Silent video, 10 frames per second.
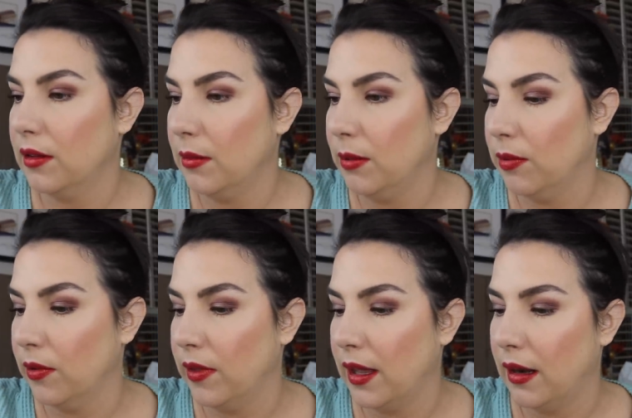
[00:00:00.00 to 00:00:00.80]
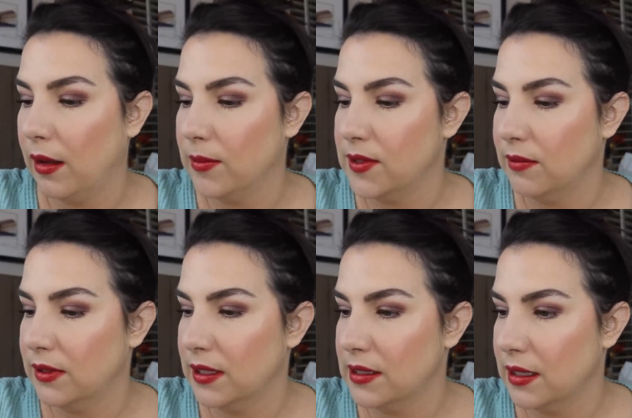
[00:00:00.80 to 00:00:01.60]
Let me pull that up, see
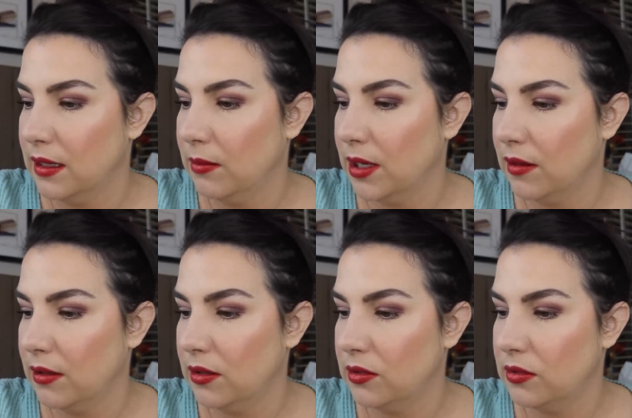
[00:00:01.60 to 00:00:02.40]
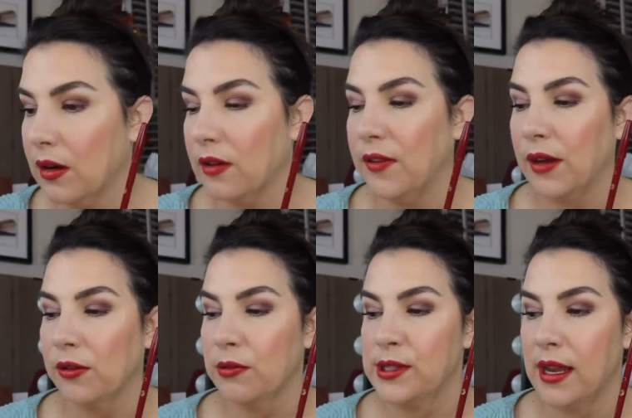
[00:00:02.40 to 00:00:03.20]
what they say about it. Our
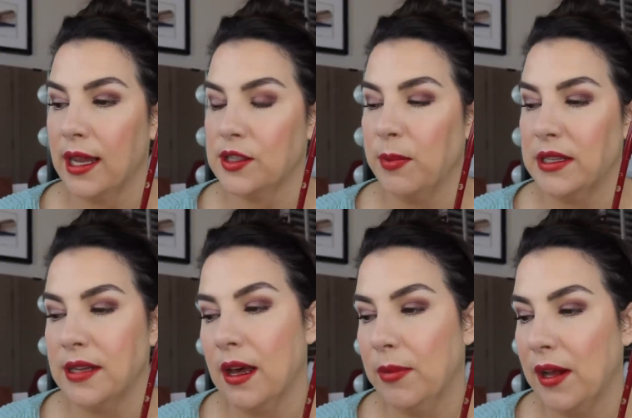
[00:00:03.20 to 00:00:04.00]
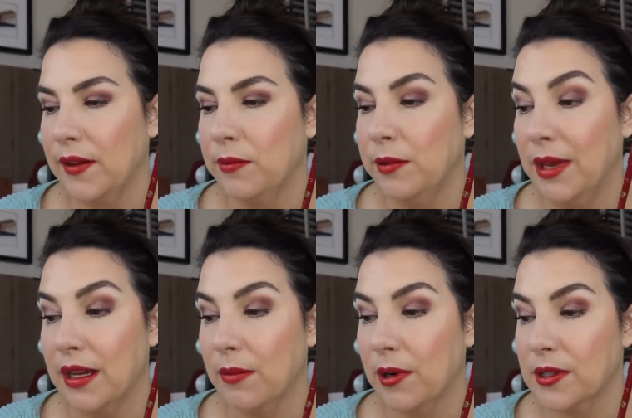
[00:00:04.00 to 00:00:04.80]
founder was asked by top Hollywood
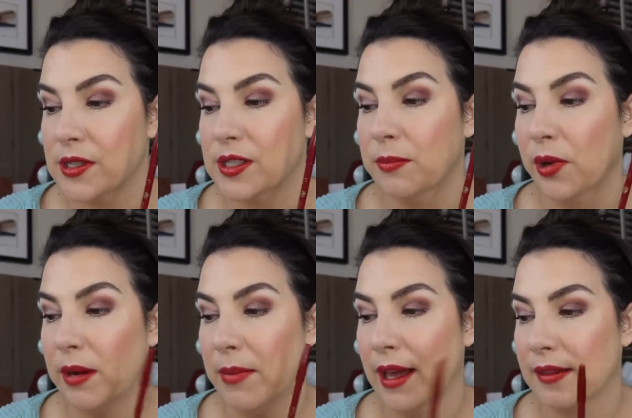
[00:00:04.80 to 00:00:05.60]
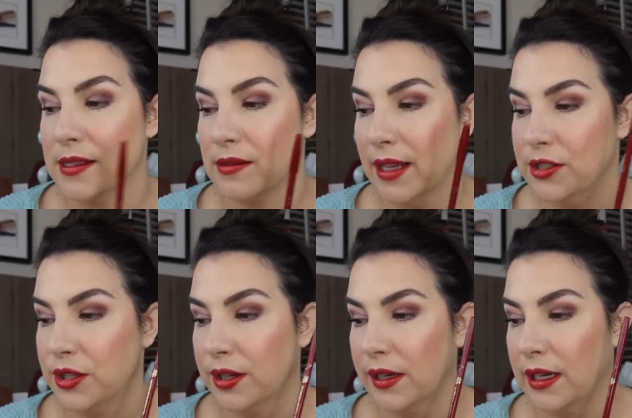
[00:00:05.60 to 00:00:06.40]
makeup artists to bring back this
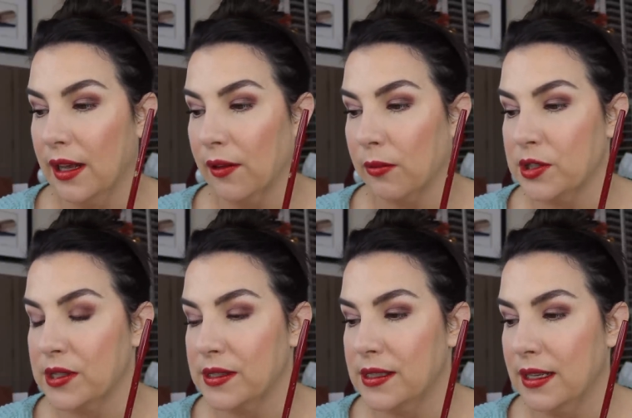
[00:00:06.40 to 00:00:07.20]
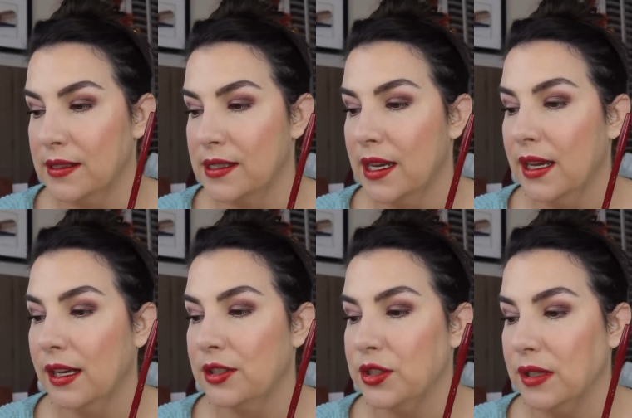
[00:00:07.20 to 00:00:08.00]
legendary color, which has since
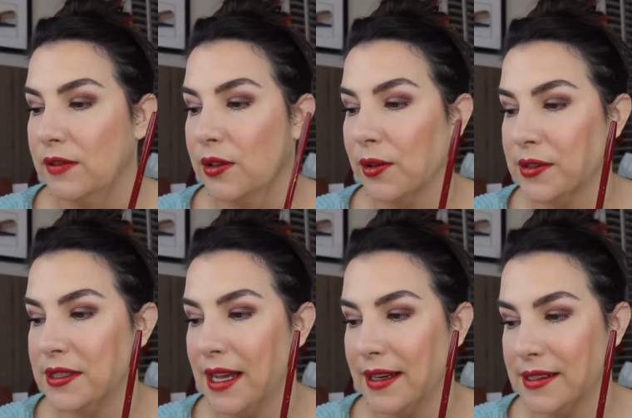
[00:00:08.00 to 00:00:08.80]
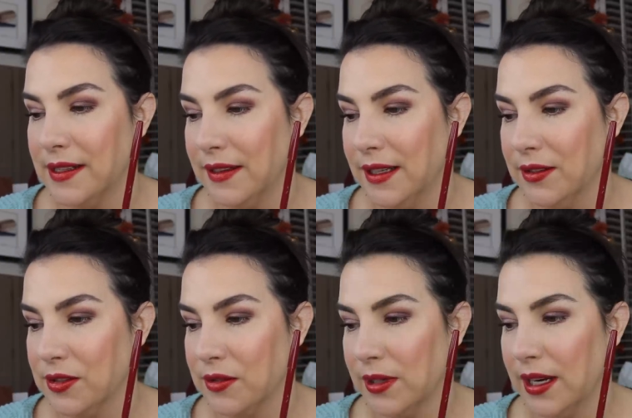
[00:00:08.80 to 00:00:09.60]
achieved cult status in the
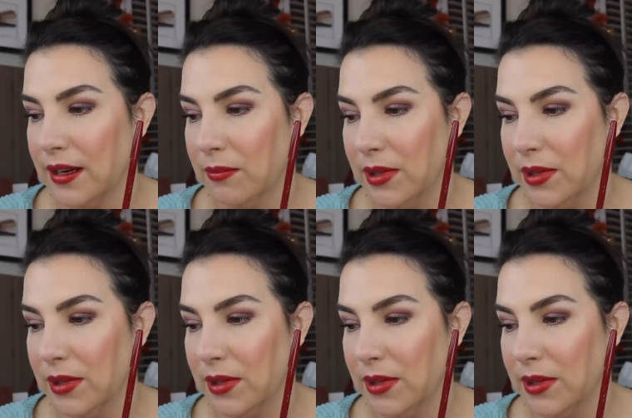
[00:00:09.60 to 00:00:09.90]
industry and